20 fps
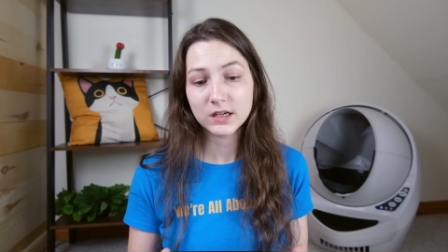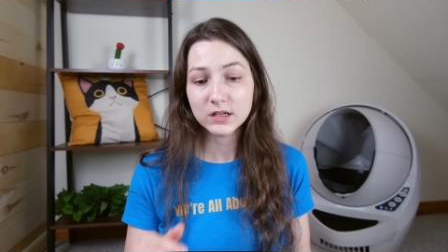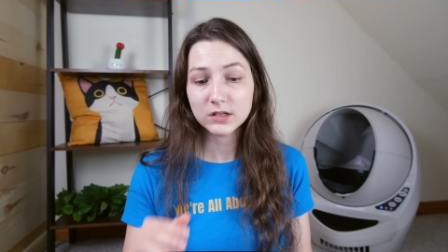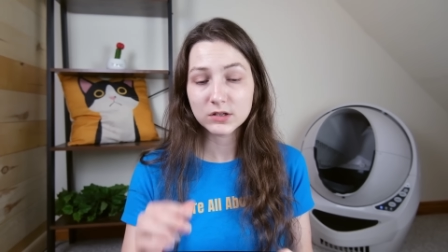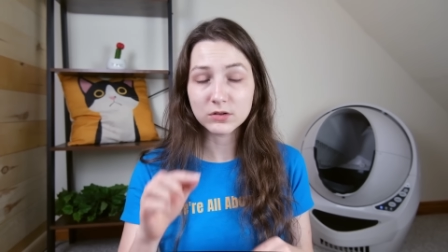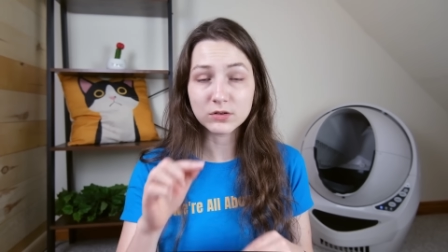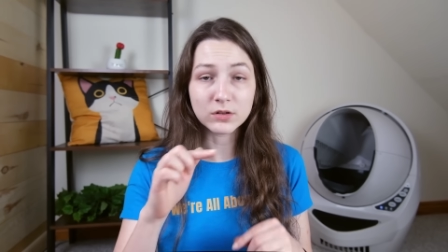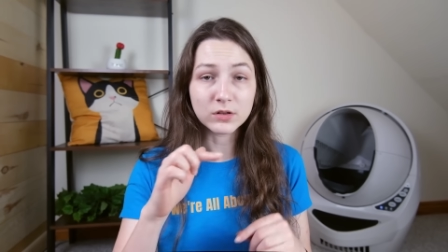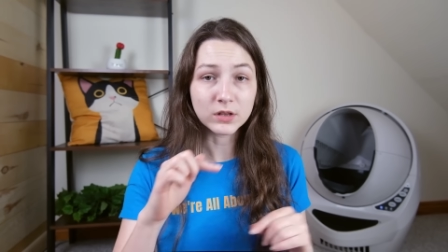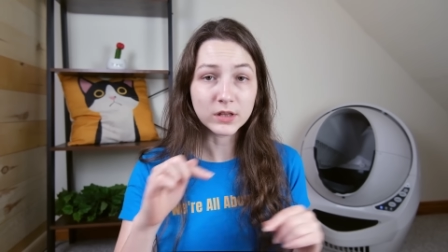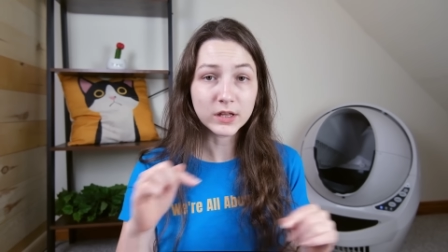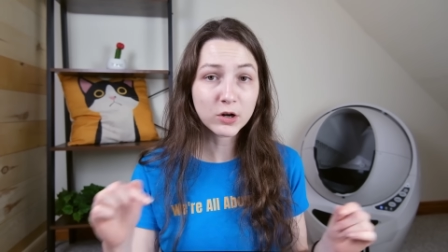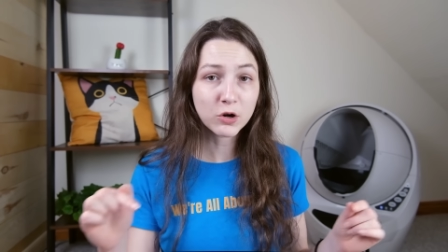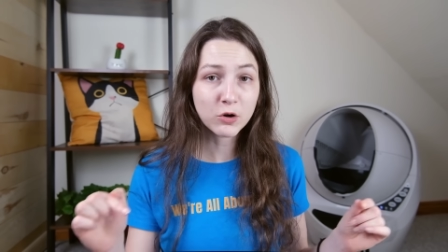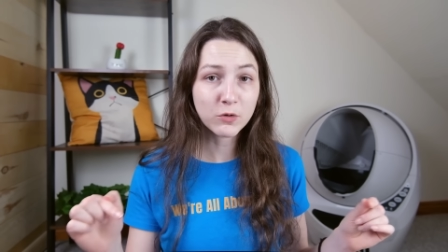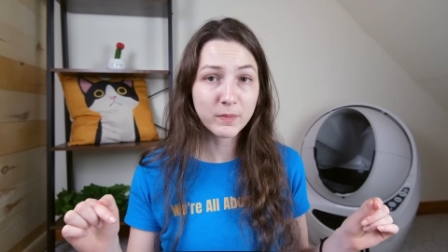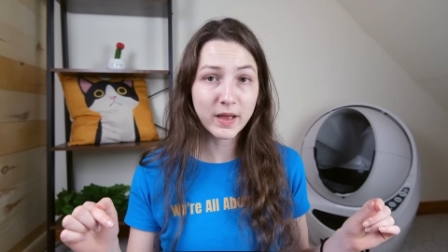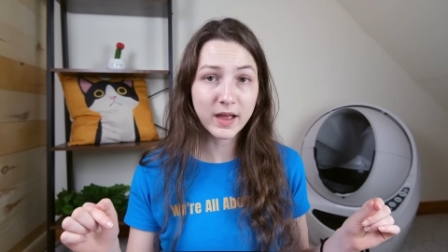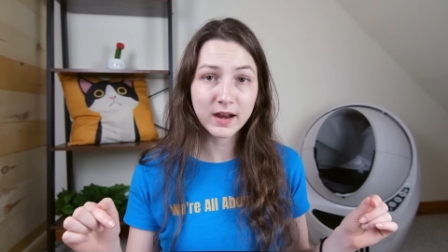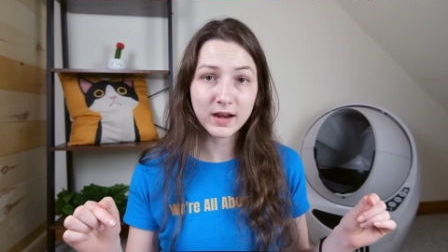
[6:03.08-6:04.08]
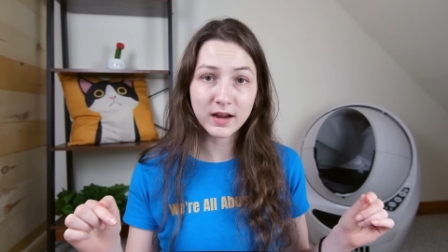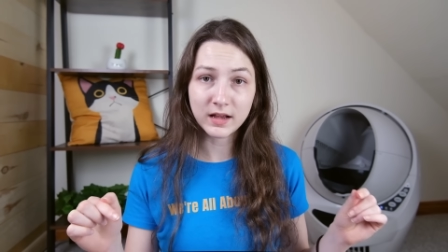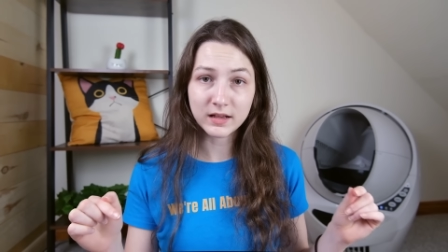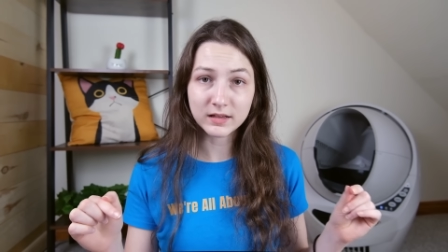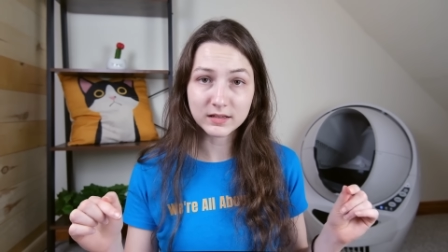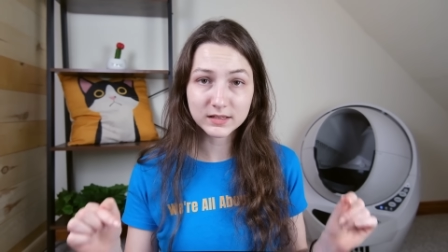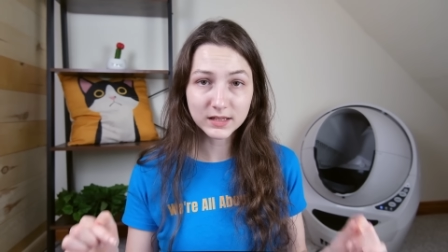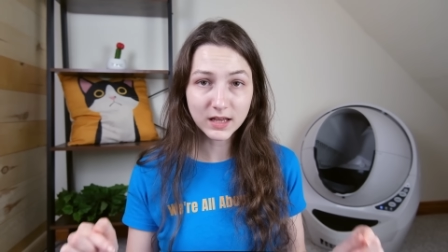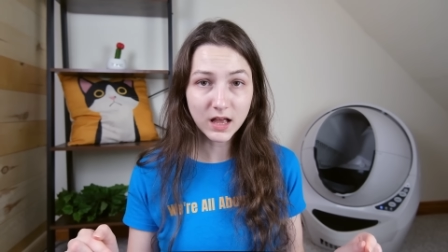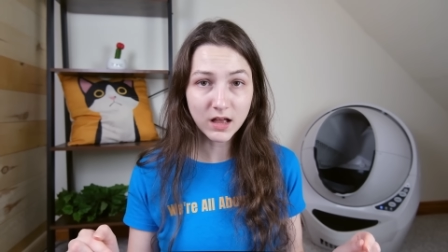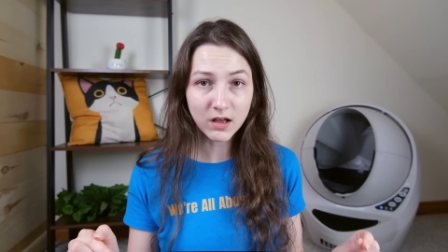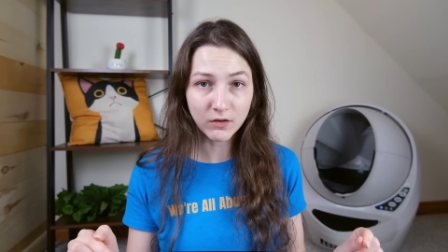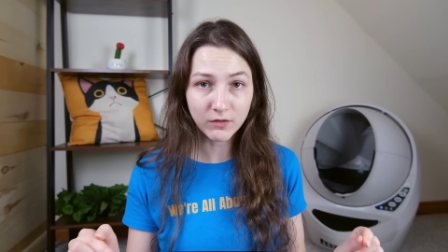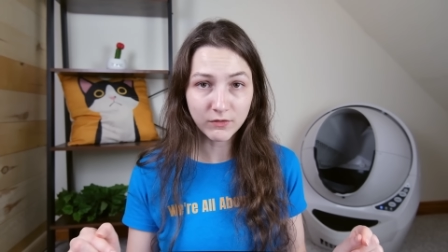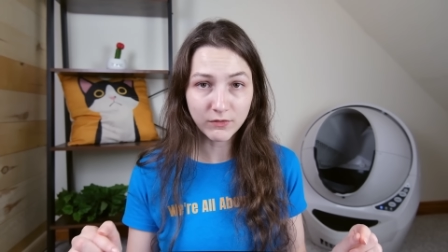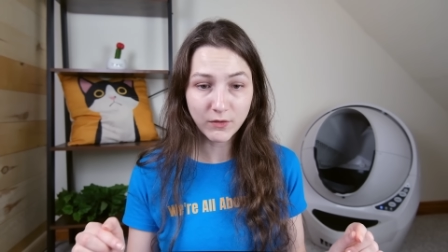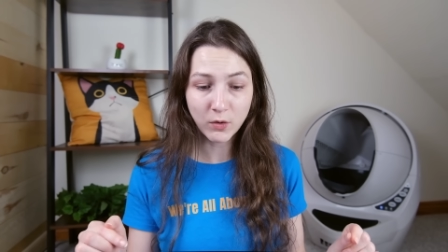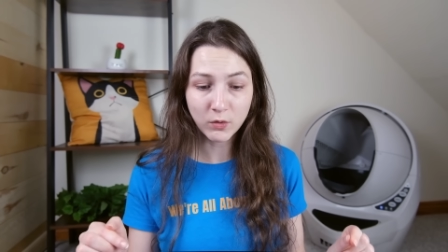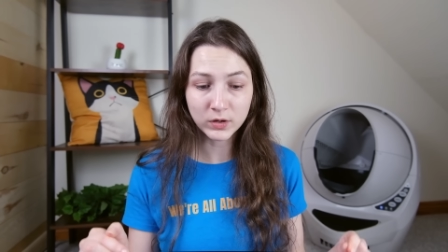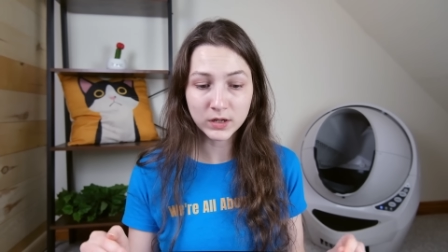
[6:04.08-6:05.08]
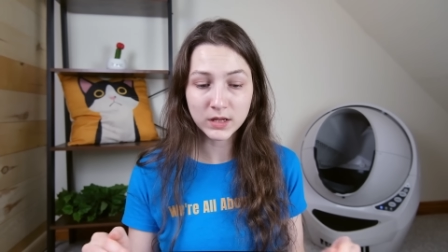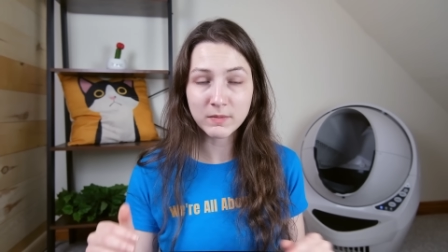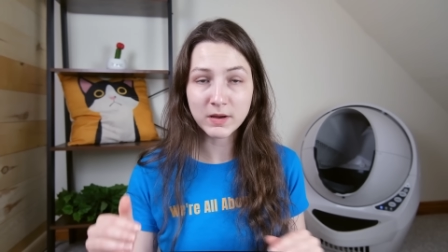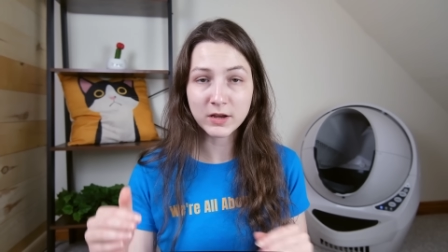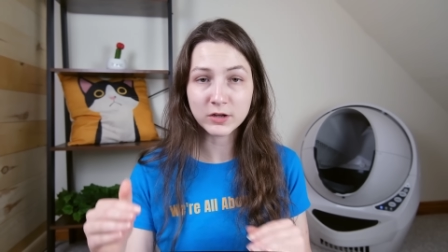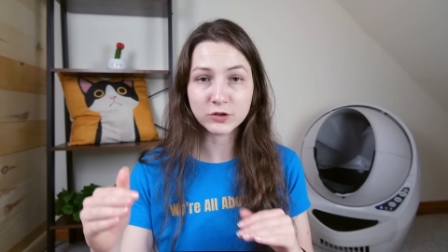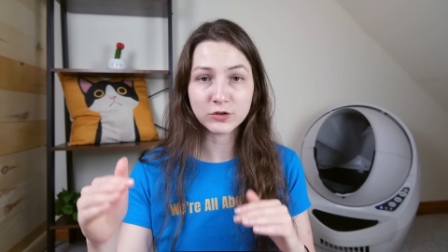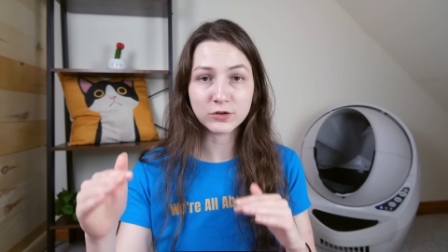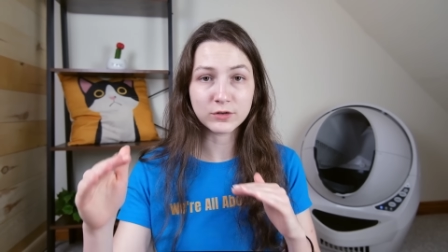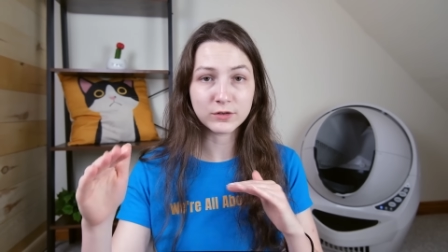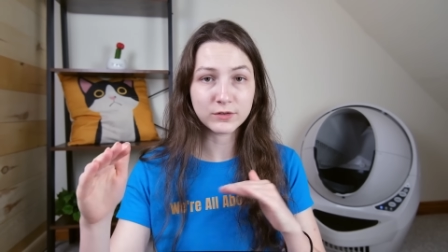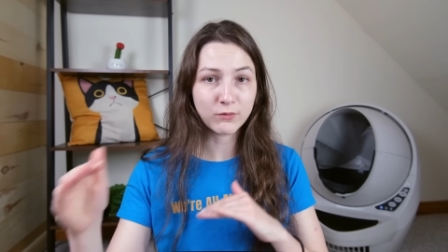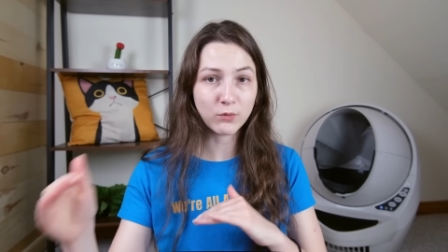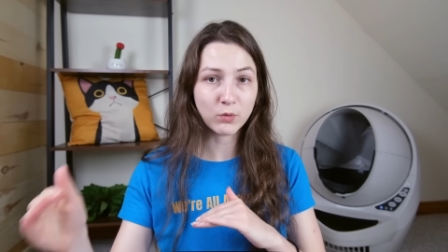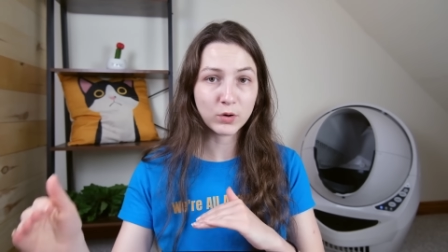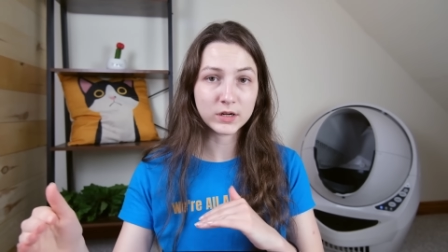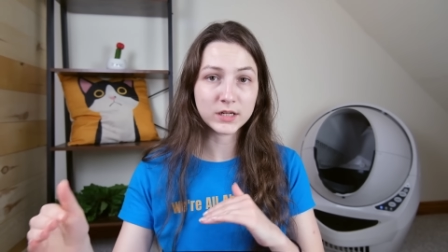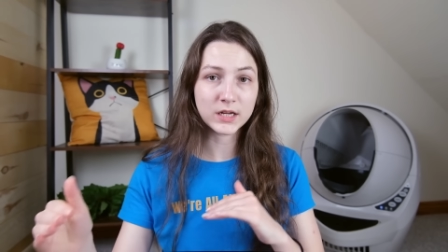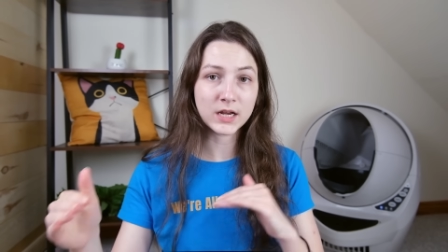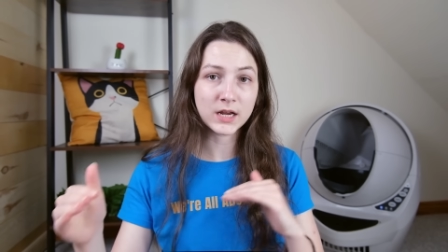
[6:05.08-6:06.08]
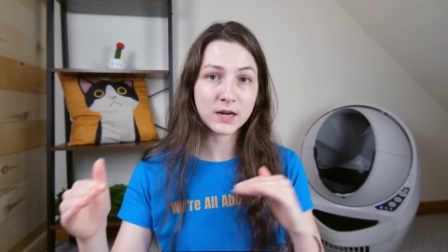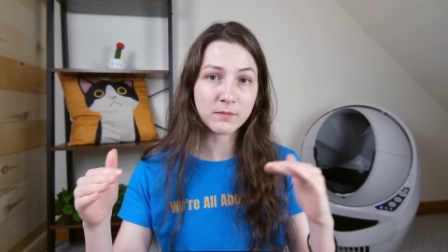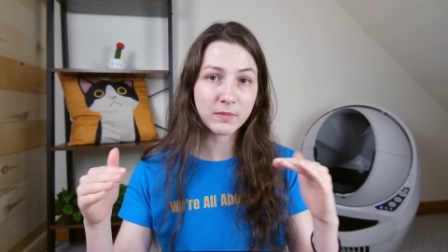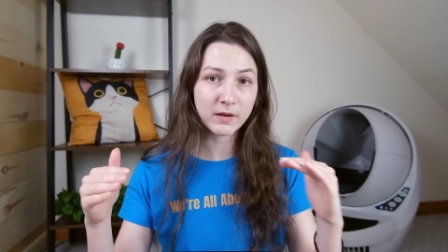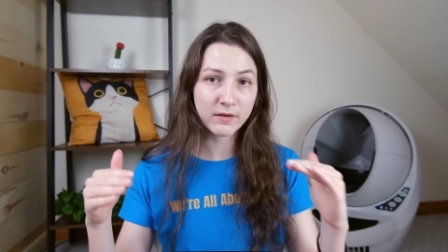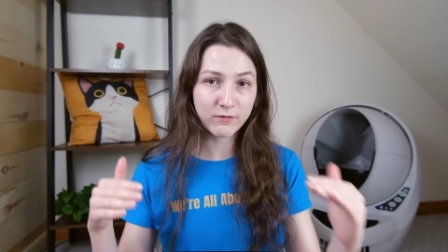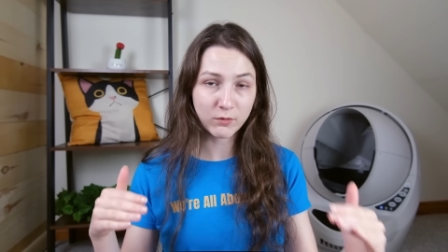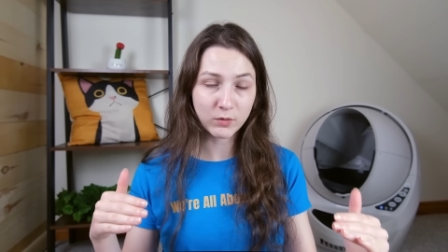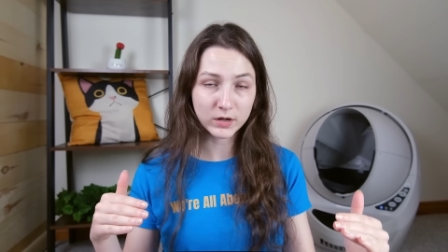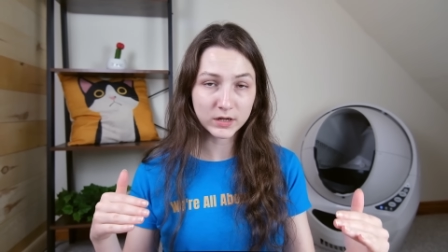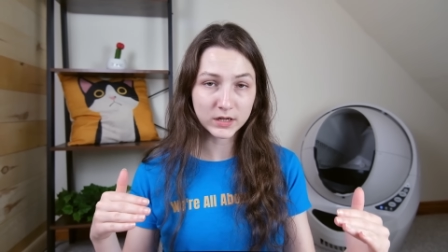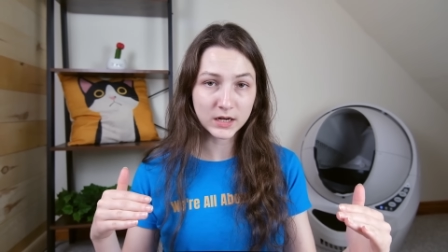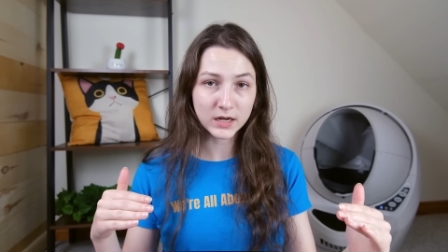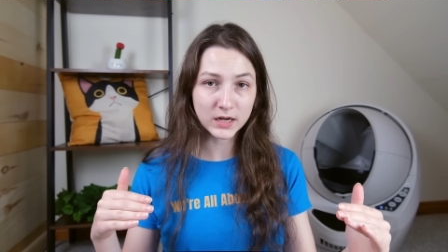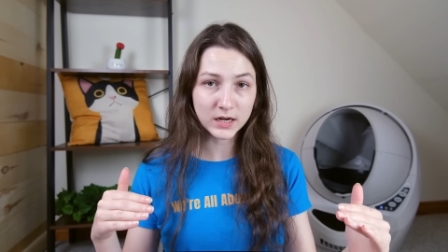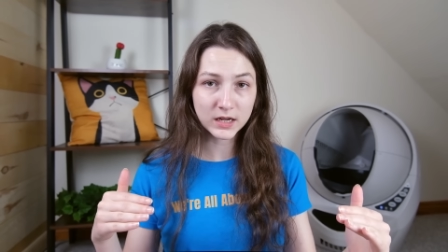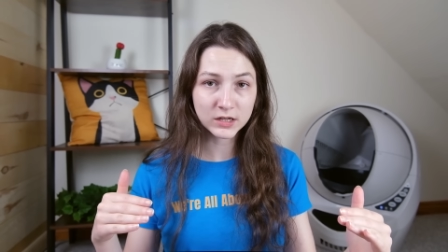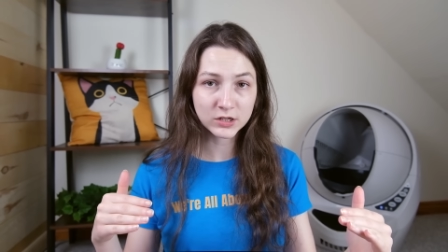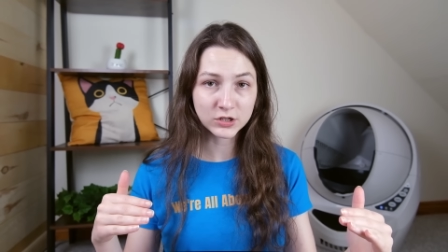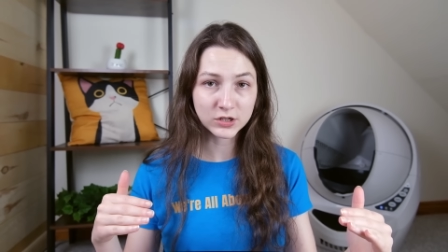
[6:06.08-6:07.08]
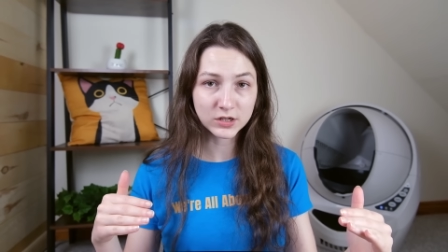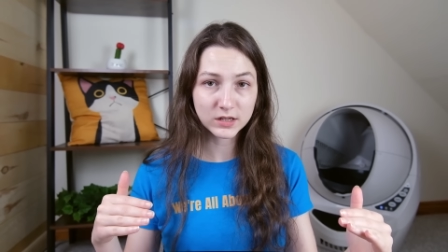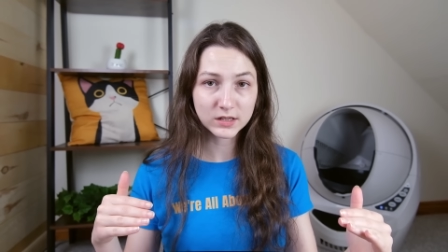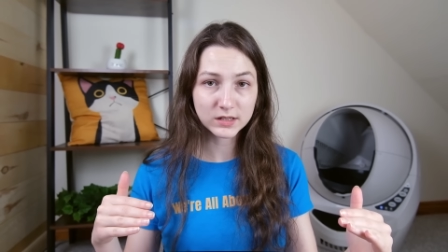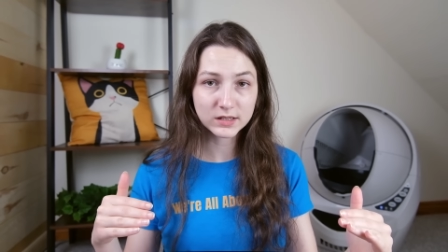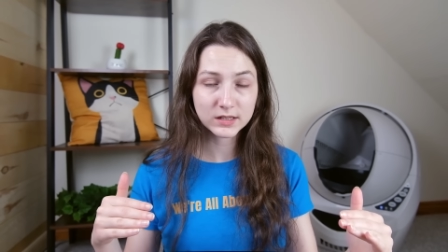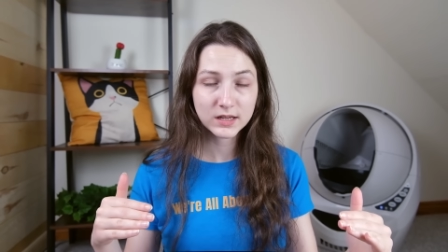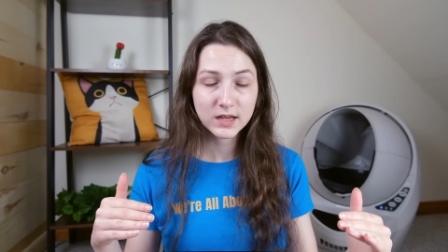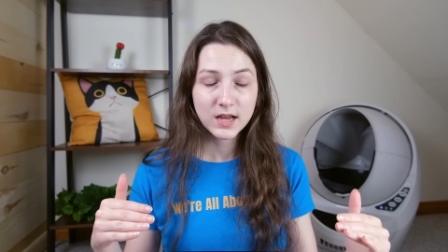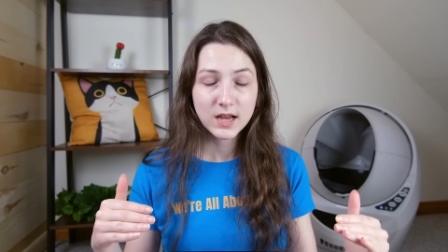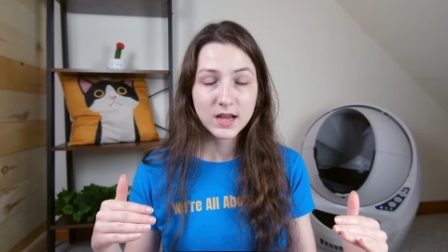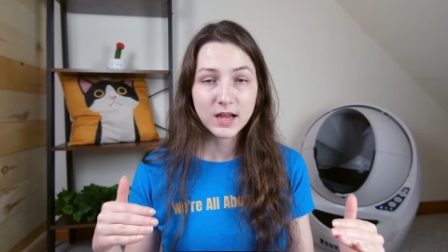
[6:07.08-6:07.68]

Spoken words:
So the litter bed itself only measures 14 by 14 inches,